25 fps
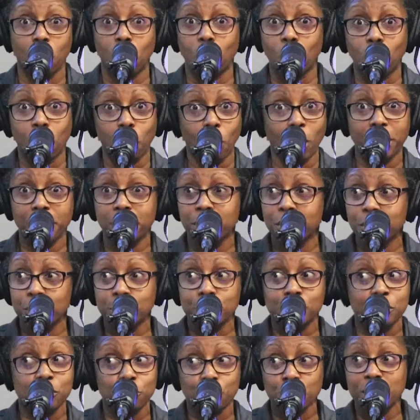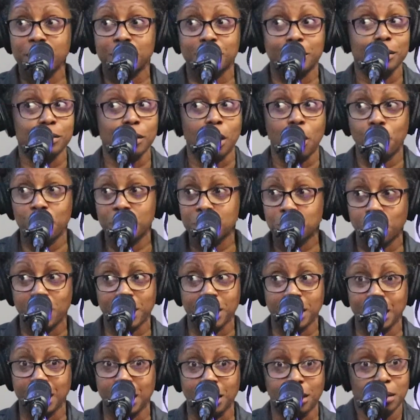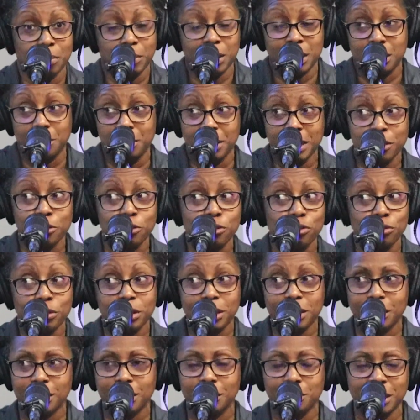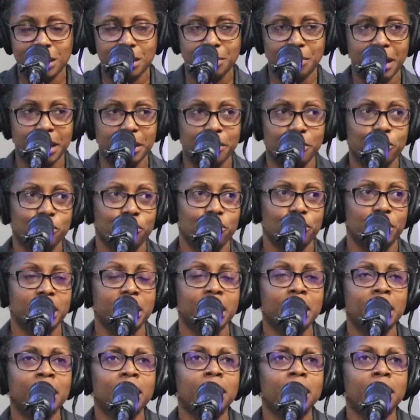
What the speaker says: One of those streets is always waiting. It could be the major street, it could be the minor street.